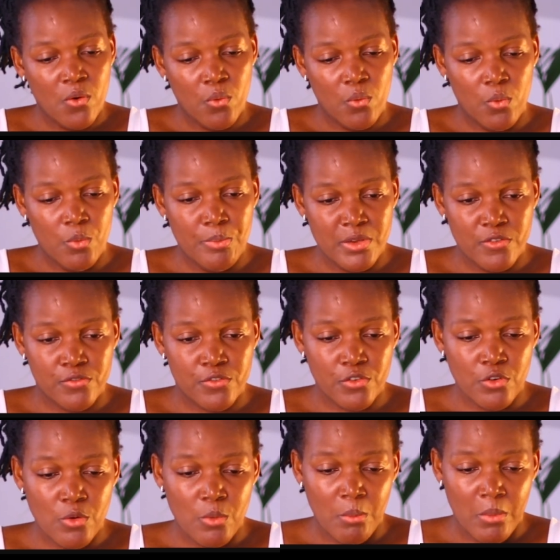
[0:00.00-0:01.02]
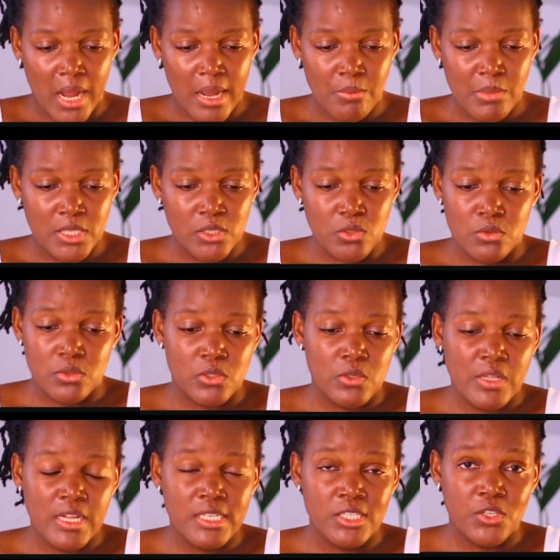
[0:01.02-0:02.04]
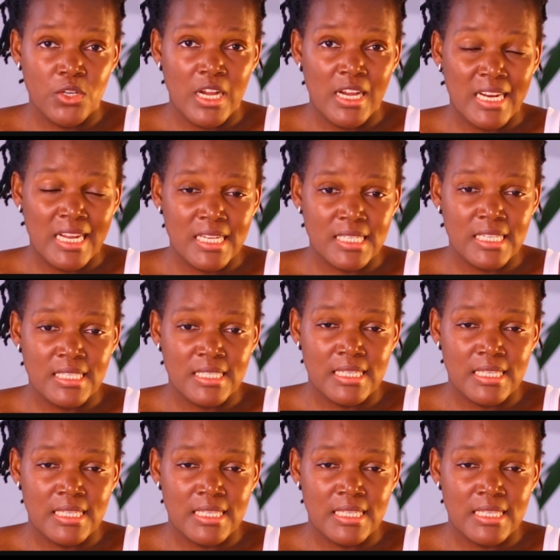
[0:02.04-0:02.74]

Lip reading: will be from Amazon so that you can access